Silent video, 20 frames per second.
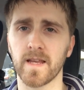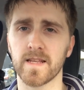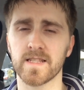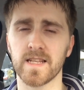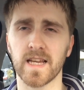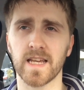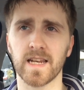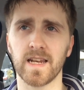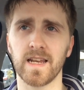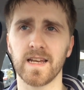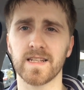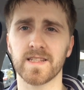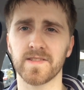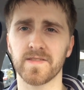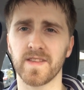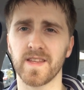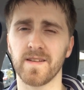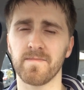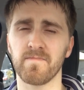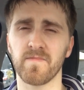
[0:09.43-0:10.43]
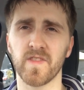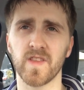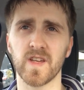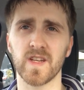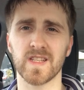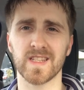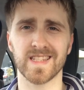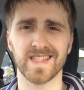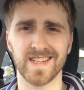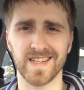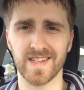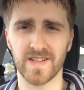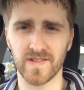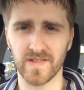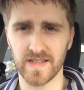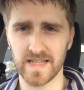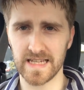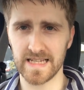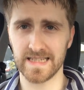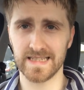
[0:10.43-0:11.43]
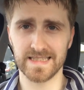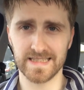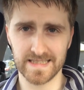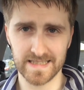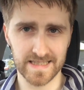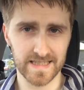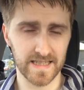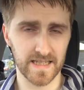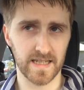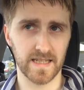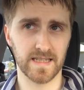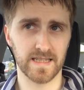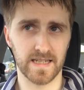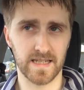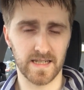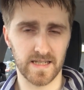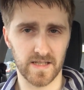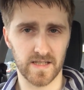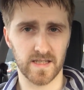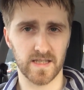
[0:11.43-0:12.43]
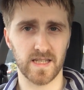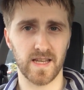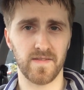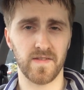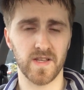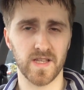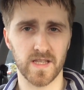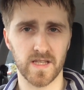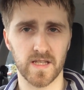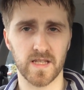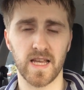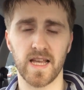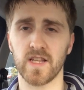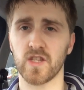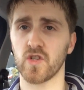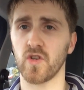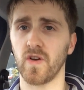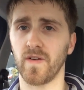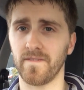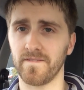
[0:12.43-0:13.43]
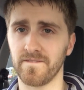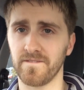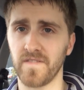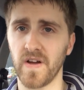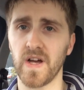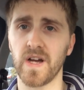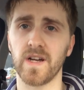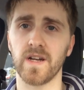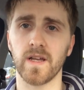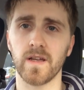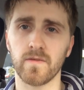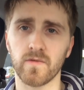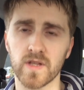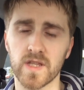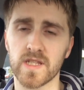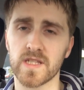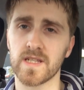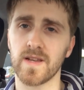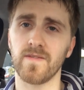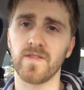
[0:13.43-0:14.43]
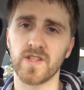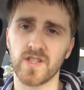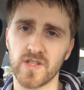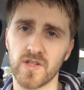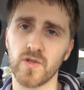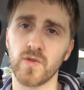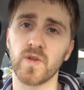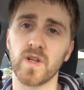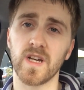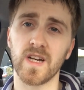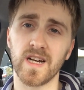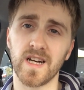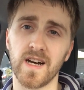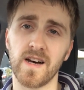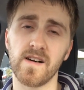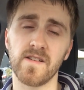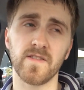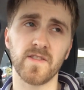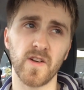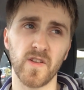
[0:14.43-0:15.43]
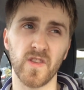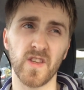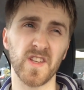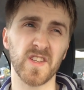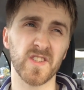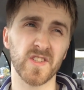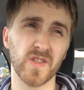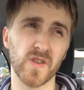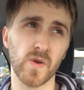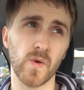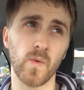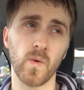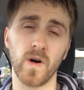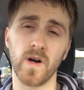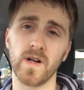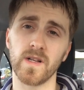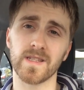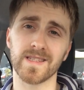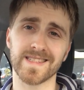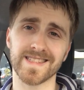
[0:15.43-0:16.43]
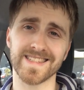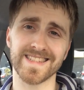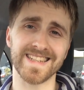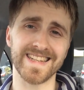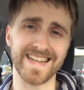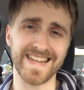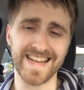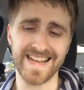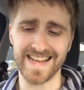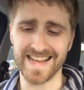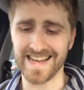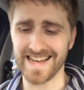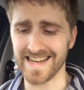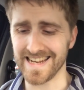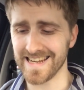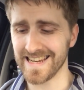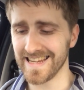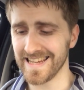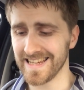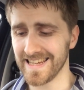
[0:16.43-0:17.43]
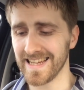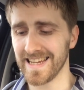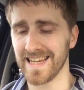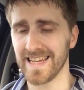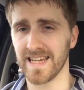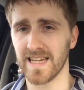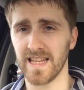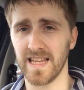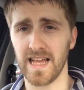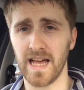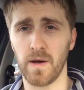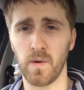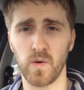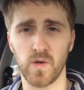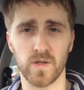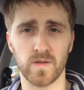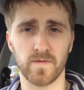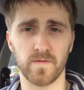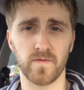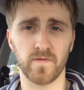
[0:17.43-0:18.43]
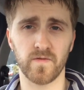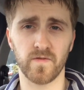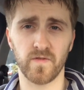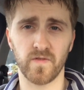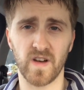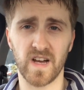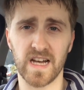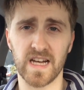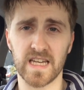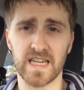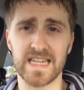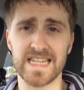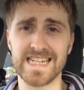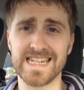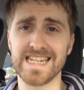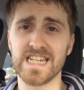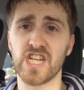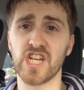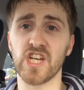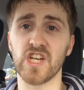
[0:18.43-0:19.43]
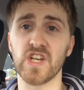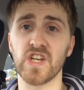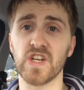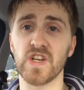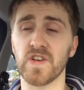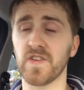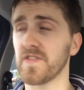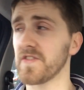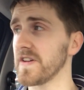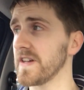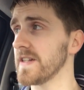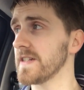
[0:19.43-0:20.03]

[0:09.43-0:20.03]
Second legs of the third cycle there. Seven sets of five with 72.5 on the squats, and that was fucking tough.